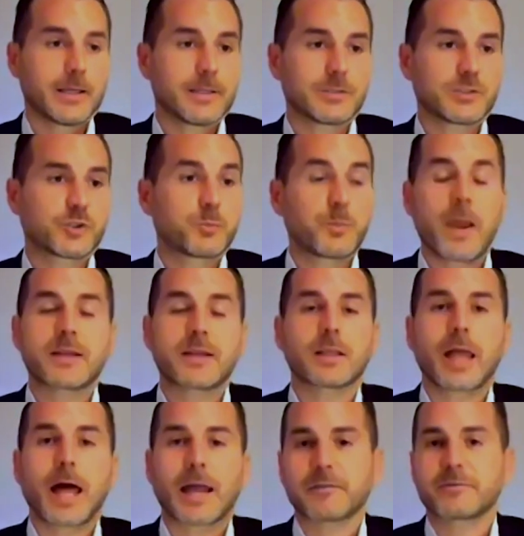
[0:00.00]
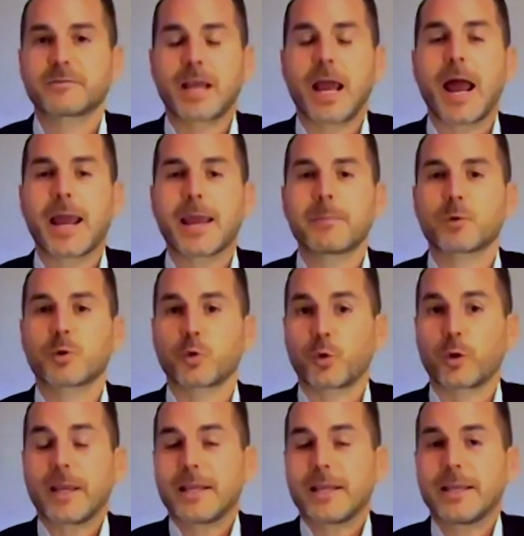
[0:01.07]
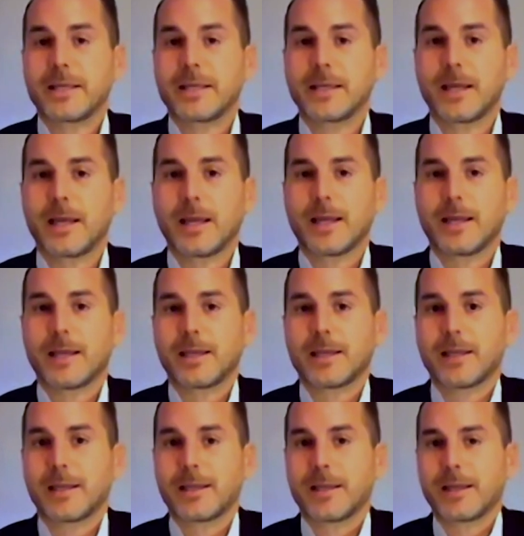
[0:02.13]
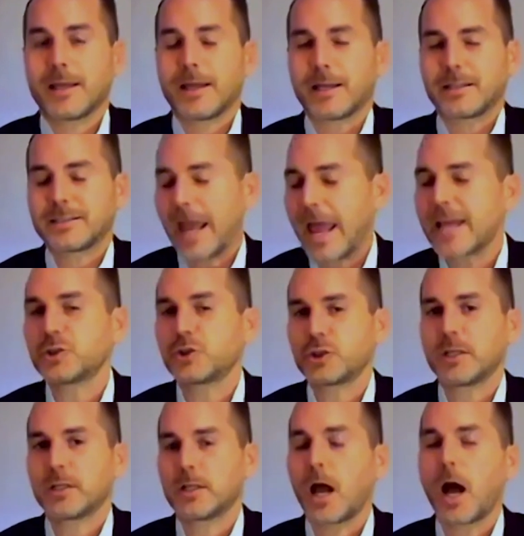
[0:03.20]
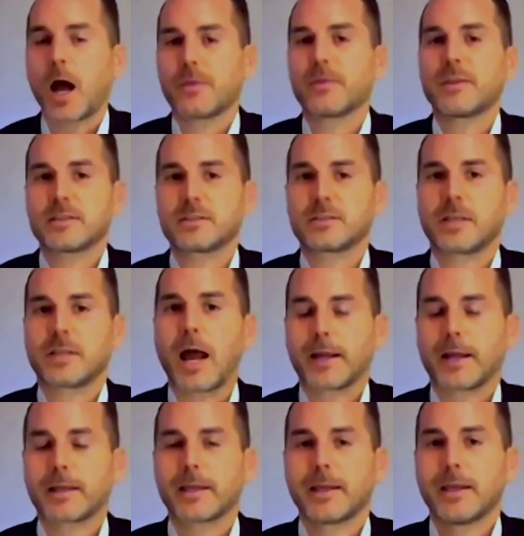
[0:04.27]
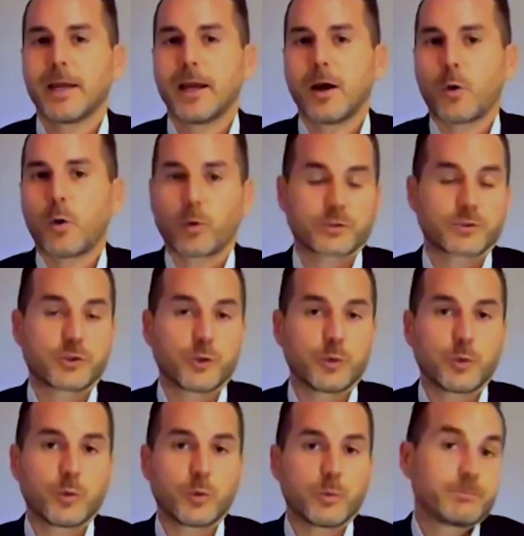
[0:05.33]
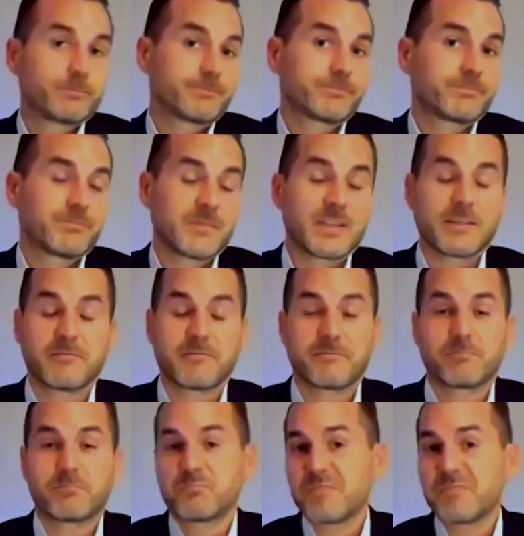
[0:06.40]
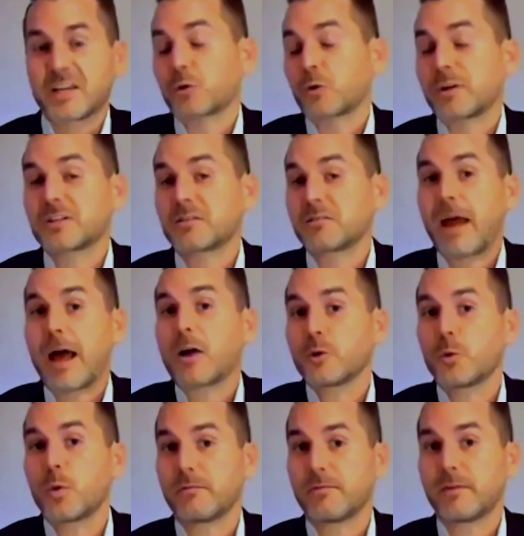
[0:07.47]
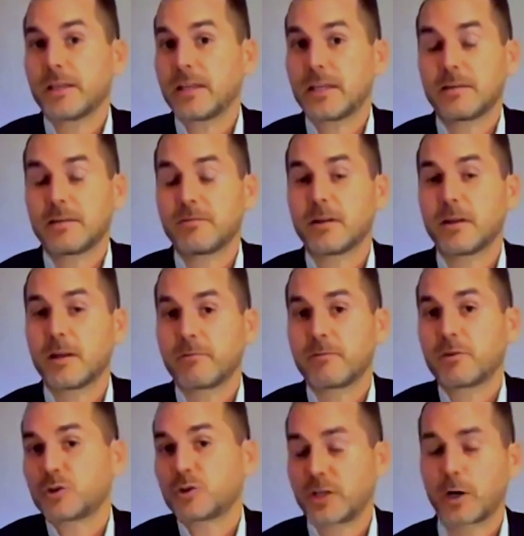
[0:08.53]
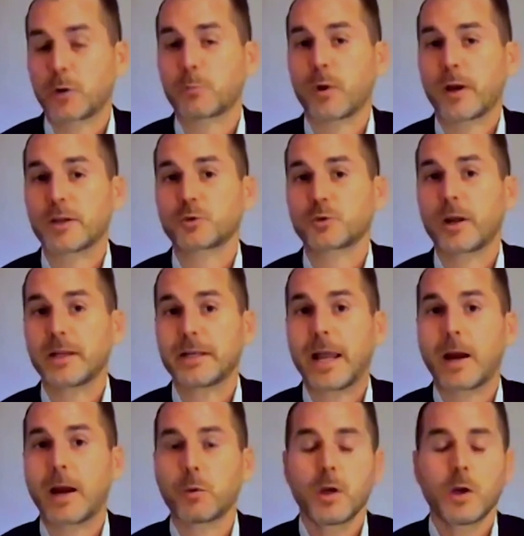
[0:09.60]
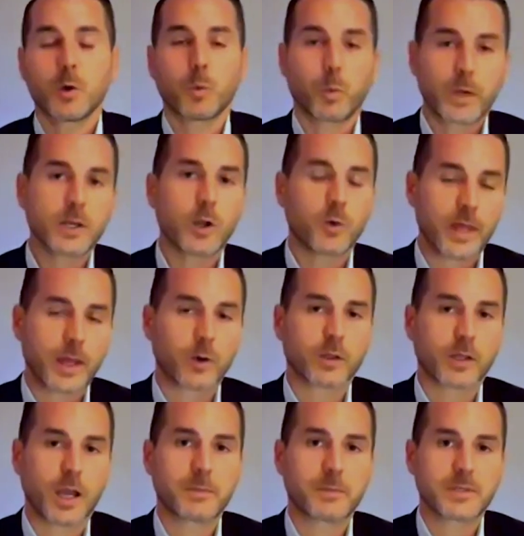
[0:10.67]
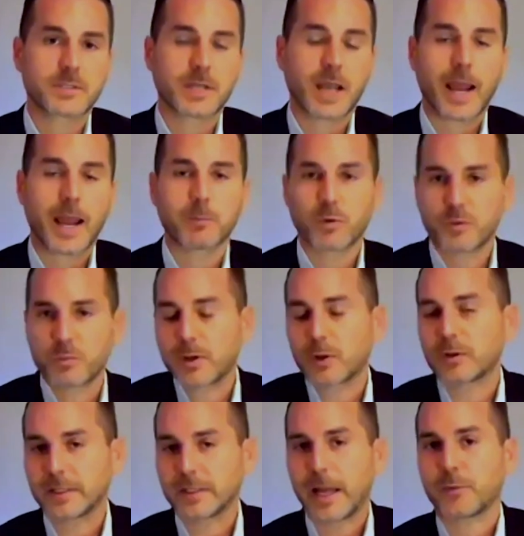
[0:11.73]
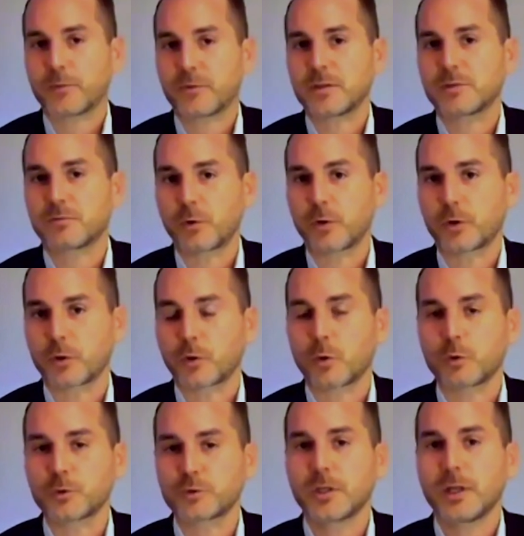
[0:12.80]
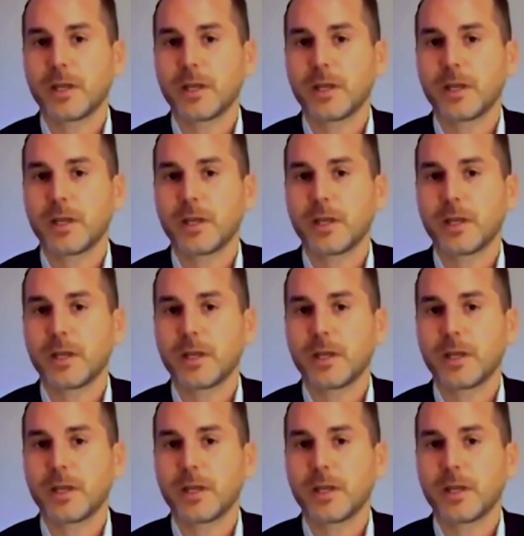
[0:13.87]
spend a lot of time creating attention on this stock or to increase the value of it, even if the share price right now. We know that'll come in time with building out these verticals